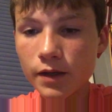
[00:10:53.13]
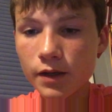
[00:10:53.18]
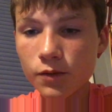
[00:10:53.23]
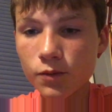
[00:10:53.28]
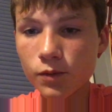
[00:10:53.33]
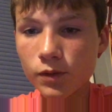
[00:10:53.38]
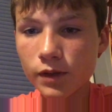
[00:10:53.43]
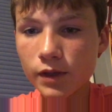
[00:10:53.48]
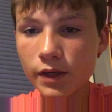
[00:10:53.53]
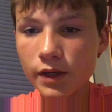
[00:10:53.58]

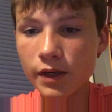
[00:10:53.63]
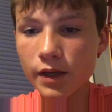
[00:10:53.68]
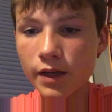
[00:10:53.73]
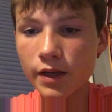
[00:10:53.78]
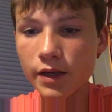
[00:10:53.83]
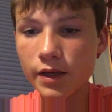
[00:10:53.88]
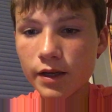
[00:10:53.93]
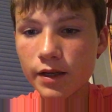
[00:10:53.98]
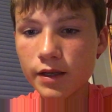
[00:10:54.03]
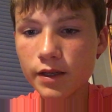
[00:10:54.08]
And we're gonna
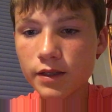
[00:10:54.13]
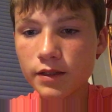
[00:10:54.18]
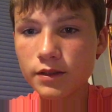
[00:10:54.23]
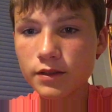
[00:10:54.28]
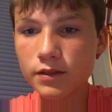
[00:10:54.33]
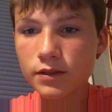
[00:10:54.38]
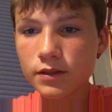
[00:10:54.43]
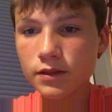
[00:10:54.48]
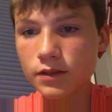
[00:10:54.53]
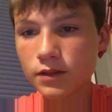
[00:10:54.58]
get
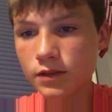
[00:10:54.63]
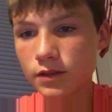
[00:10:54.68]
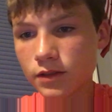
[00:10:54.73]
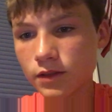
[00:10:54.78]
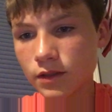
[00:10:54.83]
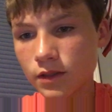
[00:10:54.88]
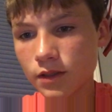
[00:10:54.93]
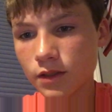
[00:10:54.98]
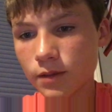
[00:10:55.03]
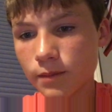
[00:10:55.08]

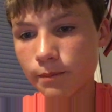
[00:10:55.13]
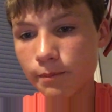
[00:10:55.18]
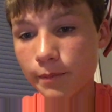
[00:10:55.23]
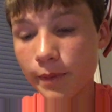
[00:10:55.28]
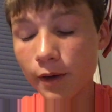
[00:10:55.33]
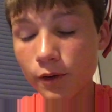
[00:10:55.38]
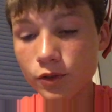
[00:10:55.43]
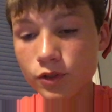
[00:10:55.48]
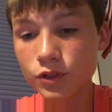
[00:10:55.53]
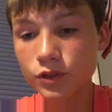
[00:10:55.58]

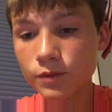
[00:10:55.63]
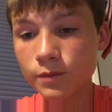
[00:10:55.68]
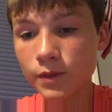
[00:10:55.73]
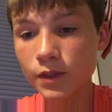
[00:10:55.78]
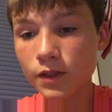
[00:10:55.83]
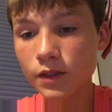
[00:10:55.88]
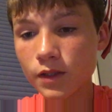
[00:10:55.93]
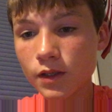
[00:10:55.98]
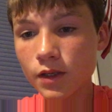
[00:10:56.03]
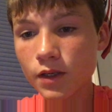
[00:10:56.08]

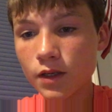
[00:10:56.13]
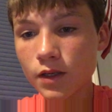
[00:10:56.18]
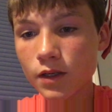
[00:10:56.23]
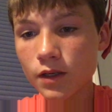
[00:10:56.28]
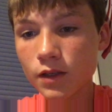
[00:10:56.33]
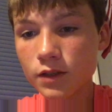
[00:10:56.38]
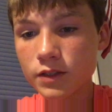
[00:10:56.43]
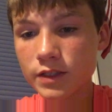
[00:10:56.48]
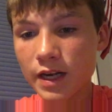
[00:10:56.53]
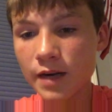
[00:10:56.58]
Belgium.
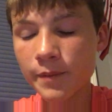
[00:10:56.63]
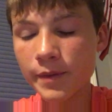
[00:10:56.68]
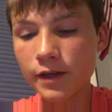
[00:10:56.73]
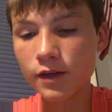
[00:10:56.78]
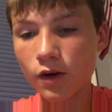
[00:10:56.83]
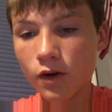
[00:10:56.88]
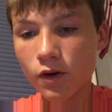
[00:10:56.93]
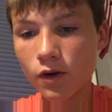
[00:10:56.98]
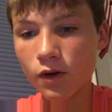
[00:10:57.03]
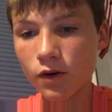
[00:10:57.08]
Center
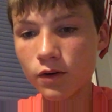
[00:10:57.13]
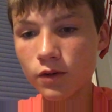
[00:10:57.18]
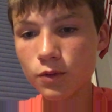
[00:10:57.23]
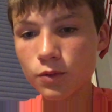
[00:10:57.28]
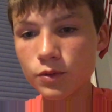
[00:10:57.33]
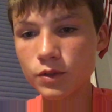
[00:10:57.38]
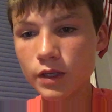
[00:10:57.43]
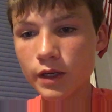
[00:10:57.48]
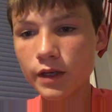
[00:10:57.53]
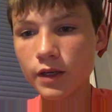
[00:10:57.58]
mid. Oh,
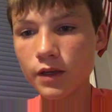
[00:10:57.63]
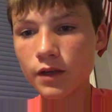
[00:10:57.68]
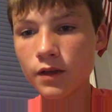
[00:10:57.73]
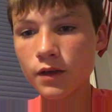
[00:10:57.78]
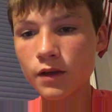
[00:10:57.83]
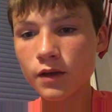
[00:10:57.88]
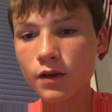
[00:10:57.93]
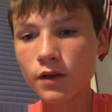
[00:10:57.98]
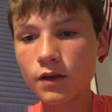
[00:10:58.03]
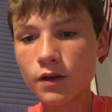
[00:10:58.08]
who's it?
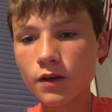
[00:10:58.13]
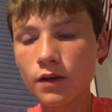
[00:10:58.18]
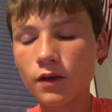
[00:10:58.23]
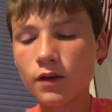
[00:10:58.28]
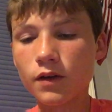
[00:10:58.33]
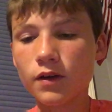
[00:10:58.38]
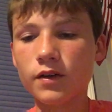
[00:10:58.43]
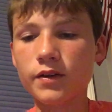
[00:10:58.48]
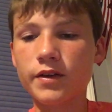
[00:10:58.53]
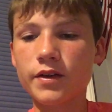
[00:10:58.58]

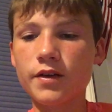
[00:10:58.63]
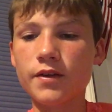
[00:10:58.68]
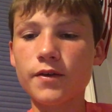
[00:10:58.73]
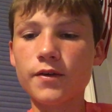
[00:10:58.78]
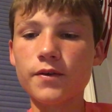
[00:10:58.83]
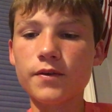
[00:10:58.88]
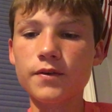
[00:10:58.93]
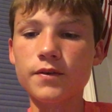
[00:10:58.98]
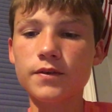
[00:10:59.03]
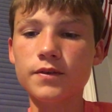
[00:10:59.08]
Oh no.
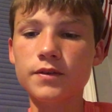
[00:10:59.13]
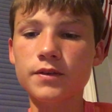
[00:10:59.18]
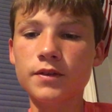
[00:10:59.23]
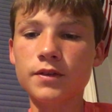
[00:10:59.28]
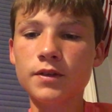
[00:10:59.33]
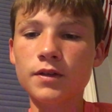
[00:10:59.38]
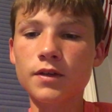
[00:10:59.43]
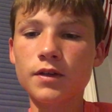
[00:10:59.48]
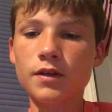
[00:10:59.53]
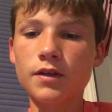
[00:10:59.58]

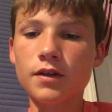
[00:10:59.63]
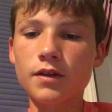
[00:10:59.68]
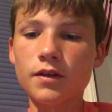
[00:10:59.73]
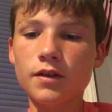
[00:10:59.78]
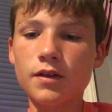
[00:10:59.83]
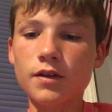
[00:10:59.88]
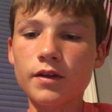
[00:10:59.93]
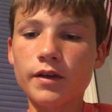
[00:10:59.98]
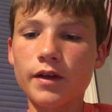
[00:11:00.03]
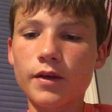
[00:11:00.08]

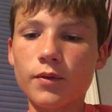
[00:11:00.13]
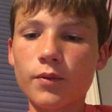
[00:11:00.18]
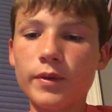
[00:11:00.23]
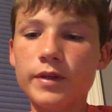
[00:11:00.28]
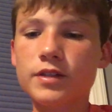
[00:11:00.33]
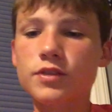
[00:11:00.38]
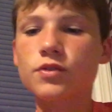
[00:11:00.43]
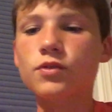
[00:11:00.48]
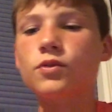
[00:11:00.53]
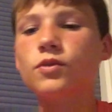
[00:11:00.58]

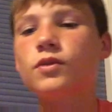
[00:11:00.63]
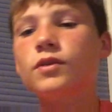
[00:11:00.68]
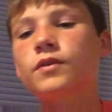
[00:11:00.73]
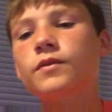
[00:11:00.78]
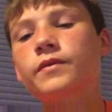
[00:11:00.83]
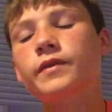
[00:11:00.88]
Witzel,